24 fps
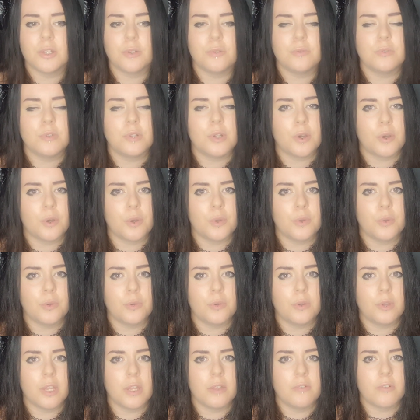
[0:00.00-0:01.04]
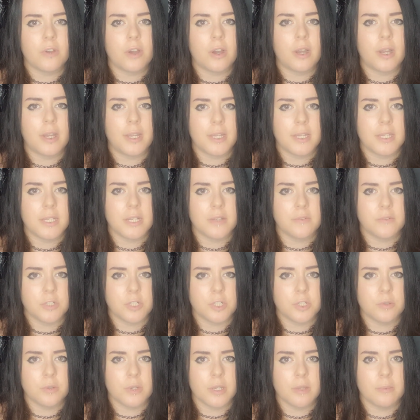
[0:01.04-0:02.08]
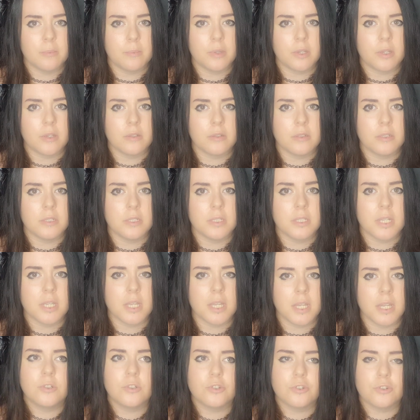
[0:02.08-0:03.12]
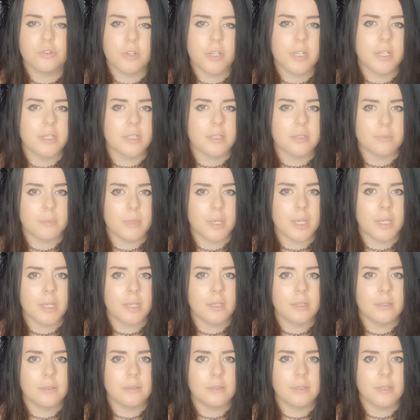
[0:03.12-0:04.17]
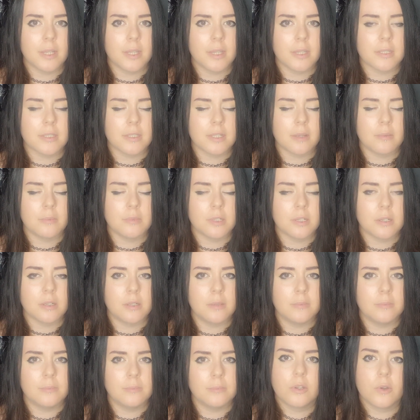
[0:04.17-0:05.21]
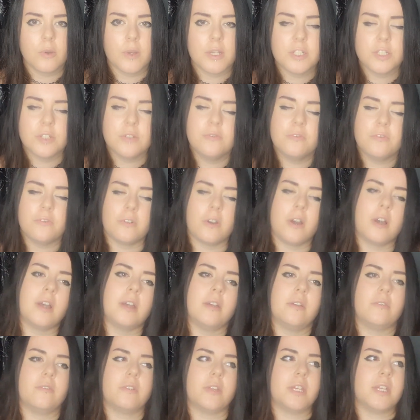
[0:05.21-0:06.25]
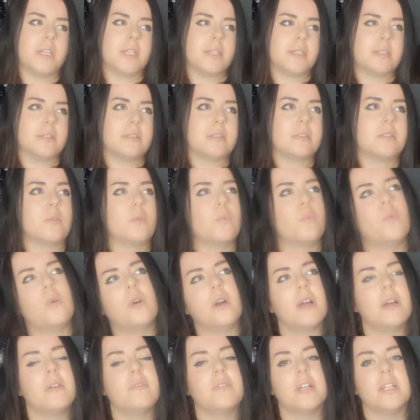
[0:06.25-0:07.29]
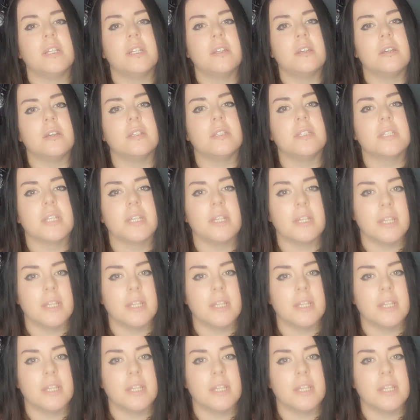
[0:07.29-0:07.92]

know if I could ever do it because it triggers me at the same time. Question 5 is, what have I learnt in a